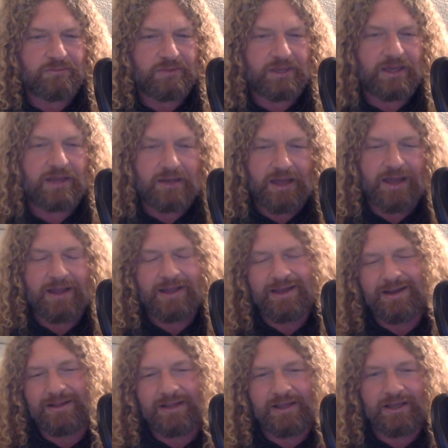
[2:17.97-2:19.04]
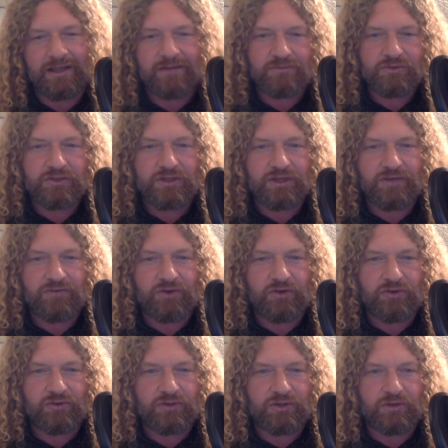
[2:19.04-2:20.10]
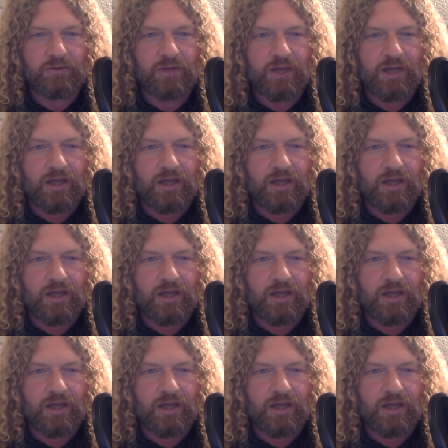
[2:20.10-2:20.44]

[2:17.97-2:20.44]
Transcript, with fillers: And I kind of like it. We'll see if you do too.